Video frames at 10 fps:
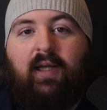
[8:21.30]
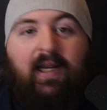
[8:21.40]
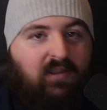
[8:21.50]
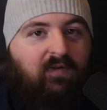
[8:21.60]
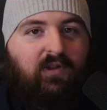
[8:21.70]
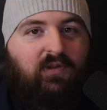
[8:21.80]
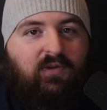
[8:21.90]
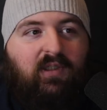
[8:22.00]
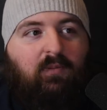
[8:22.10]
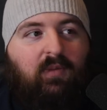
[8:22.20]

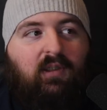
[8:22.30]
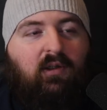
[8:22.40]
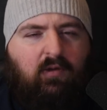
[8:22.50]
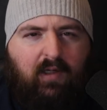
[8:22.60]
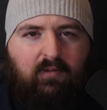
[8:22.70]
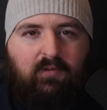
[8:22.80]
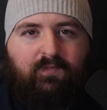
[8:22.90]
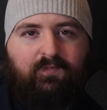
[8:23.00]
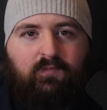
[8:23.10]
individuals can be incredible.